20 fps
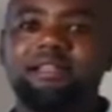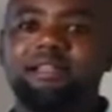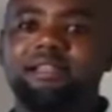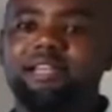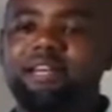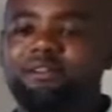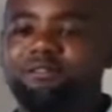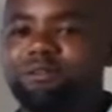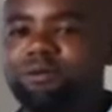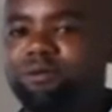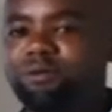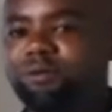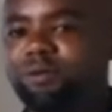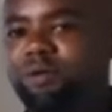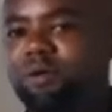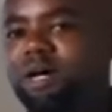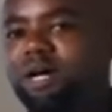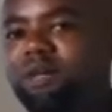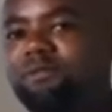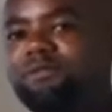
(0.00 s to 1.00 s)
Therefore,
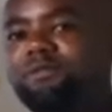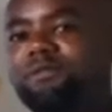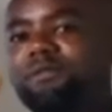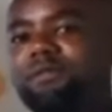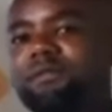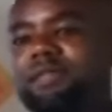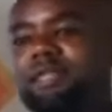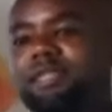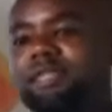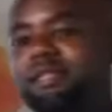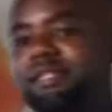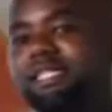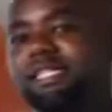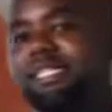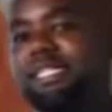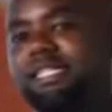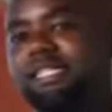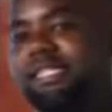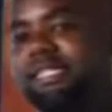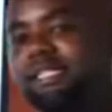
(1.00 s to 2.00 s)
you have
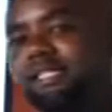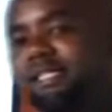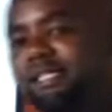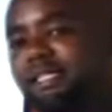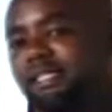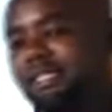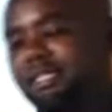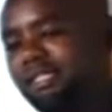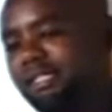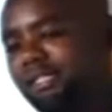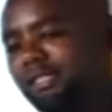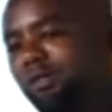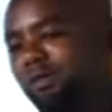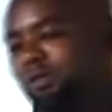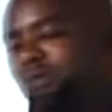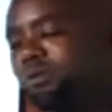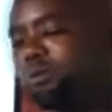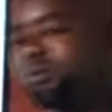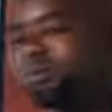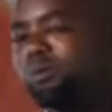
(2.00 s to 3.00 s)
3D is
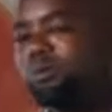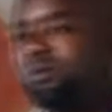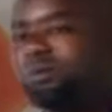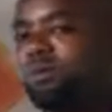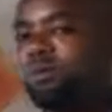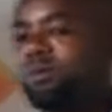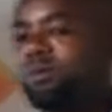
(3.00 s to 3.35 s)
equal to